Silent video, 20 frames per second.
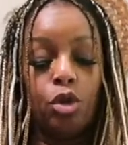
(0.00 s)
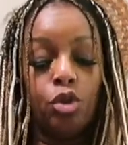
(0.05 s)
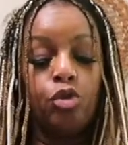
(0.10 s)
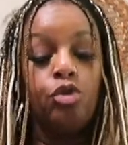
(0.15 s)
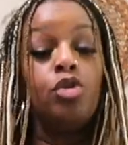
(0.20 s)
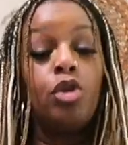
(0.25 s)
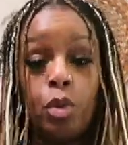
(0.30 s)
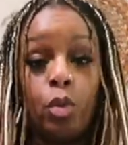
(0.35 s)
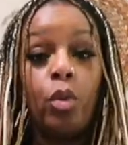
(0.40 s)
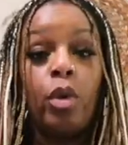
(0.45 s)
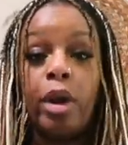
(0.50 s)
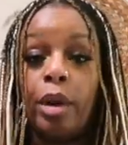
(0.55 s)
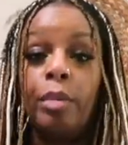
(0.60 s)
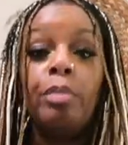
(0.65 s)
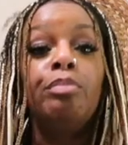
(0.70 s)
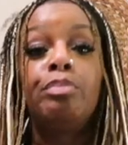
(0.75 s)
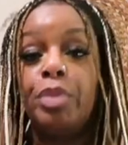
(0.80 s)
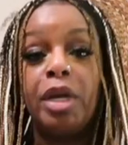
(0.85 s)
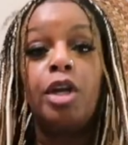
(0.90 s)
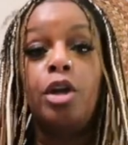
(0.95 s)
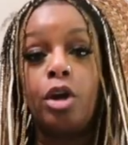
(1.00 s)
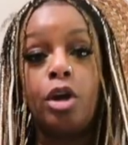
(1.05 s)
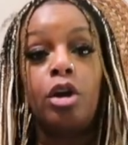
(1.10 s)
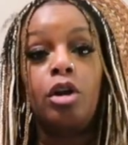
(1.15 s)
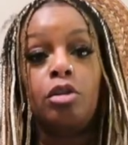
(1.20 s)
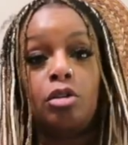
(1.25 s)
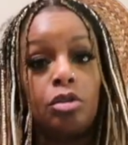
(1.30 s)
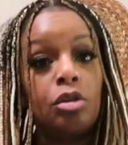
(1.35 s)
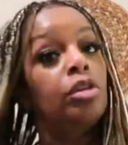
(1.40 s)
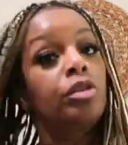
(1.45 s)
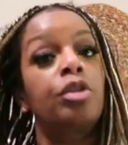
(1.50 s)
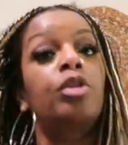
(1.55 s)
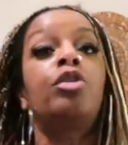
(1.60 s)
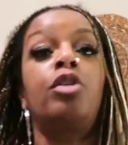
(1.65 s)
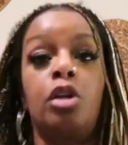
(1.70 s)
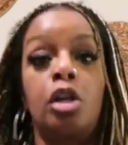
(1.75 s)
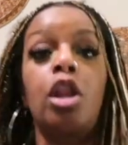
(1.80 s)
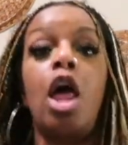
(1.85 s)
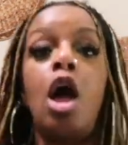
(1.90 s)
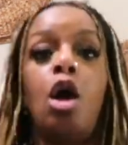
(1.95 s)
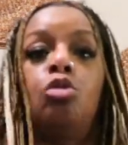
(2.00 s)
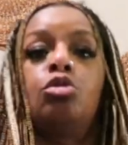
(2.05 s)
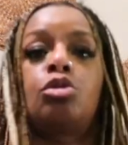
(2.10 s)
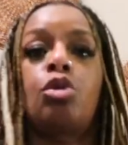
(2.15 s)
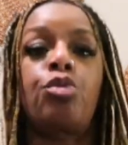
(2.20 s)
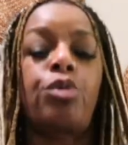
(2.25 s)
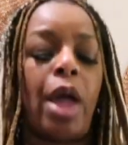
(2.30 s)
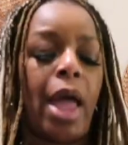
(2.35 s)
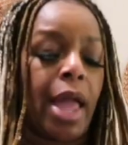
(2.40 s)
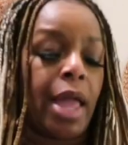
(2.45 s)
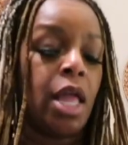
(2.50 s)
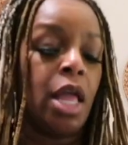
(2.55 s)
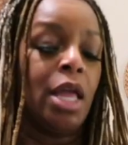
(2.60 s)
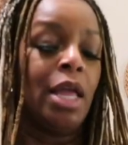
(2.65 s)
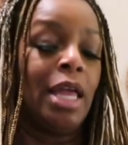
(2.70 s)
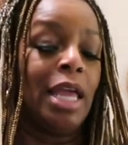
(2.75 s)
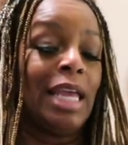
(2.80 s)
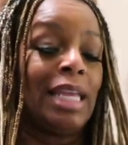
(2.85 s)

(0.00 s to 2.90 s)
You can wear big girl clothes, okay?